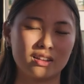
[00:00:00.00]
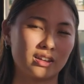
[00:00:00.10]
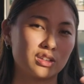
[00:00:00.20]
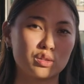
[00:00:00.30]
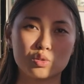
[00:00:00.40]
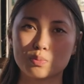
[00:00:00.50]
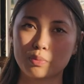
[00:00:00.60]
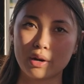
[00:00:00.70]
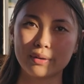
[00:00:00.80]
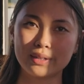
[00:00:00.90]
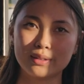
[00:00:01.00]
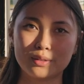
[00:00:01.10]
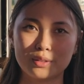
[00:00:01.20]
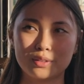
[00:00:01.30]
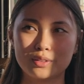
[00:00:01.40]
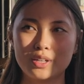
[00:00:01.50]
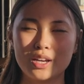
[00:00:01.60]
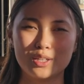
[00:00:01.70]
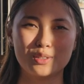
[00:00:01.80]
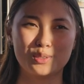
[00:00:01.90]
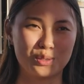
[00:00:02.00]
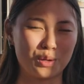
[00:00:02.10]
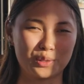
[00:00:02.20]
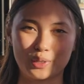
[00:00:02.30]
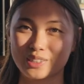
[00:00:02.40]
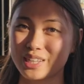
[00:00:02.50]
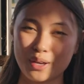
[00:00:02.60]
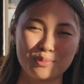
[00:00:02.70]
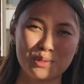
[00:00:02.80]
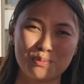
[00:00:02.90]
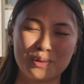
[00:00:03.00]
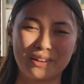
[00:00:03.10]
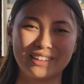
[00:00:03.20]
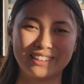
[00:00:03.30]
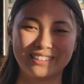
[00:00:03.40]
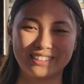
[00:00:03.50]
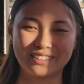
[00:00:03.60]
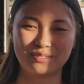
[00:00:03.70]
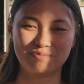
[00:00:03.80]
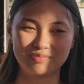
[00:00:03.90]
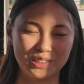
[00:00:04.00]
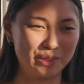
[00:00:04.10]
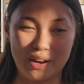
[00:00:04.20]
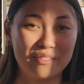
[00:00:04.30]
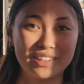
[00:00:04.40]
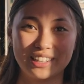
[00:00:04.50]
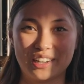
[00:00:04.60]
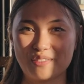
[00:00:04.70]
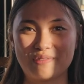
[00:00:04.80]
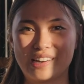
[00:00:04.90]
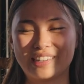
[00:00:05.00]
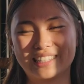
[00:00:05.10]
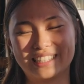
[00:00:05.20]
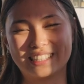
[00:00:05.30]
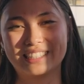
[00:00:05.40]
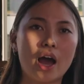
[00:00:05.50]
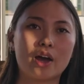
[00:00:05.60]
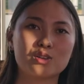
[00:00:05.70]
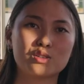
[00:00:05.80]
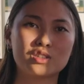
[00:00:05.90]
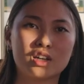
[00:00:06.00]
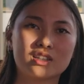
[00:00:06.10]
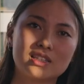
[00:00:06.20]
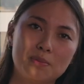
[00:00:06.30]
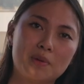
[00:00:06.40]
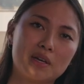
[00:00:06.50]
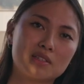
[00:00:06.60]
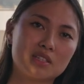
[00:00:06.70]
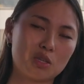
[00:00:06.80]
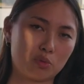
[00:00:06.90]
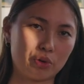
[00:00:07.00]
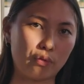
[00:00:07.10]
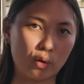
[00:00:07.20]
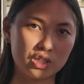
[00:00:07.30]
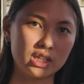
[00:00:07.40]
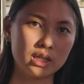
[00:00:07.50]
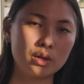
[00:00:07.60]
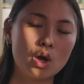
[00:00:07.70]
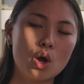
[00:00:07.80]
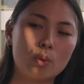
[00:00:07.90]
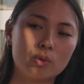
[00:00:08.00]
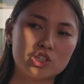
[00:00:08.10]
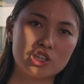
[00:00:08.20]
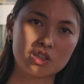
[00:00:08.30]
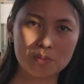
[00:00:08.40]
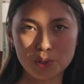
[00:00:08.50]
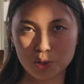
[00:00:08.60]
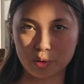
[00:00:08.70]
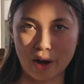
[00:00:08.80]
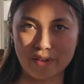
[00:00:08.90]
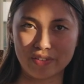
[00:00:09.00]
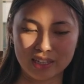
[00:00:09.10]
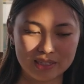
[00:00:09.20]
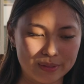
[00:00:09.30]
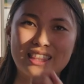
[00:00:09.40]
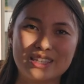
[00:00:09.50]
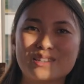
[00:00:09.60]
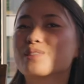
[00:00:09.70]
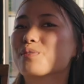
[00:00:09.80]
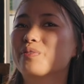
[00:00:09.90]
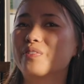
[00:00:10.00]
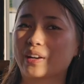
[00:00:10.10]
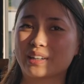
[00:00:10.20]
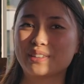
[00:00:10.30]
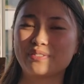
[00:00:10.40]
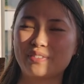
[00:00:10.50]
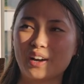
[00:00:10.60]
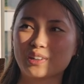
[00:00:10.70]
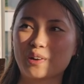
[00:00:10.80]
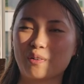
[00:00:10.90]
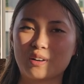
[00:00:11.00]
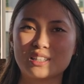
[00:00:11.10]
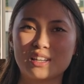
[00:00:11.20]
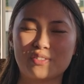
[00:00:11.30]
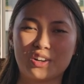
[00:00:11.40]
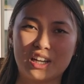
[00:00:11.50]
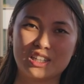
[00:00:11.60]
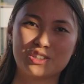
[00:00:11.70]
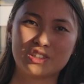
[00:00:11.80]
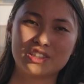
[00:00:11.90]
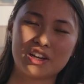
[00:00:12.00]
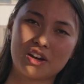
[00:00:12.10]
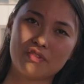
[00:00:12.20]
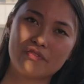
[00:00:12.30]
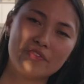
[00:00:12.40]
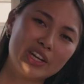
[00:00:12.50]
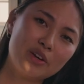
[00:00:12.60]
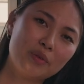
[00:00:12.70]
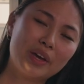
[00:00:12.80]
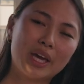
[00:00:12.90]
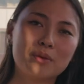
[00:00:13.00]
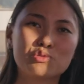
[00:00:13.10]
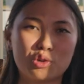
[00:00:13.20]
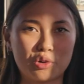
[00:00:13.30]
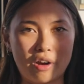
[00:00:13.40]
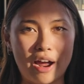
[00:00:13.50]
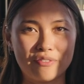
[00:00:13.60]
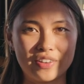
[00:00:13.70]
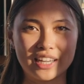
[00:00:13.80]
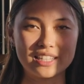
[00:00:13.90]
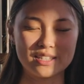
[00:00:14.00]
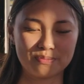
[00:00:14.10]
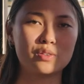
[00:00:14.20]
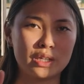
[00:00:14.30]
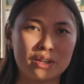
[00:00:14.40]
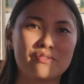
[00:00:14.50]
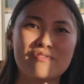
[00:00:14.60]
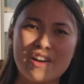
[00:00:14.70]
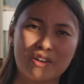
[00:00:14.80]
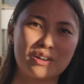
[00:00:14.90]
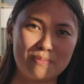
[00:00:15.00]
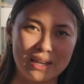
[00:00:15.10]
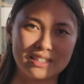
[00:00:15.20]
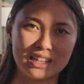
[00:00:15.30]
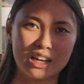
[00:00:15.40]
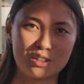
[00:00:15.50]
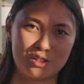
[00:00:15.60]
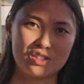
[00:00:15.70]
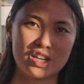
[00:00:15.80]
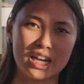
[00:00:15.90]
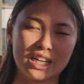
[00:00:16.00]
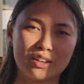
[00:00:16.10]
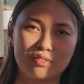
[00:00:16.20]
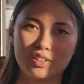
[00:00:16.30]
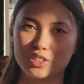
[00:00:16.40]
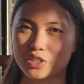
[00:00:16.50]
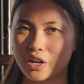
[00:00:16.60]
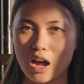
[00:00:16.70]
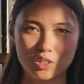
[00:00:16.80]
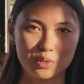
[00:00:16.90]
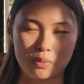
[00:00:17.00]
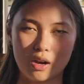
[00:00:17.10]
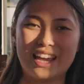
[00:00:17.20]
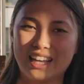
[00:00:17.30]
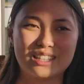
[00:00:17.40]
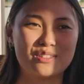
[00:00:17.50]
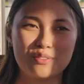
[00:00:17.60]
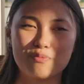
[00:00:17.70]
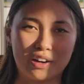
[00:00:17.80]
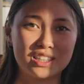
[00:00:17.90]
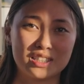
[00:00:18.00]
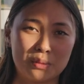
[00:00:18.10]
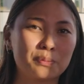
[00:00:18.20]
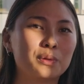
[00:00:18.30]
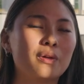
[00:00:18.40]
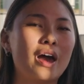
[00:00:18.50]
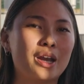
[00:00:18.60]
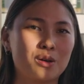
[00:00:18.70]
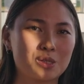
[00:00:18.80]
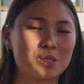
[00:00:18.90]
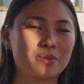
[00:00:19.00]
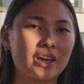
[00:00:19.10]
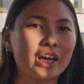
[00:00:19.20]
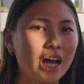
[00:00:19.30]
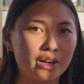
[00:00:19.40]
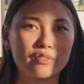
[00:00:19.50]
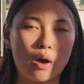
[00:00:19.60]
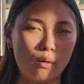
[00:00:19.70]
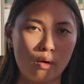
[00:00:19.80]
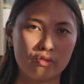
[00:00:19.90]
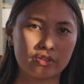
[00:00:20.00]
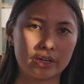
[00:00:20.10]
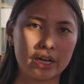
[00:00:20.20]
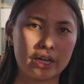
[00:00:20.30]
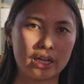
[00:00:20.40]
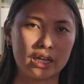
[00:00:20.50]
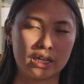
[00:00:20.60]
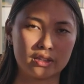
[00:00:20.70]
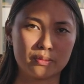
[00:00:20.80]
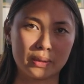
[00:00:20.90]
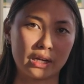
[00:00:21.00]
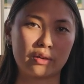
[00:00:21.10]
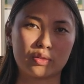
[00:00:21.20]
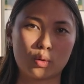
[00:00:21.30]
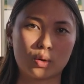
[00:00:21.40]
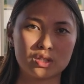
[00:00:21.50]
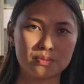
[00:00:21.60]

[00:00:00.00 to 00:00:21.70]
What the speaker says: Like, you use PrairieLearn, you do all your exams on PrairieLearn, you do everything on PrairieLearn. I also took CPSC 314, which is computer graphics. This is a very fun course if you're interested in video games or graphics. You need a very basic understanding of linear algebra. It's very simple, and also they kind of go over it in the beginning of the course.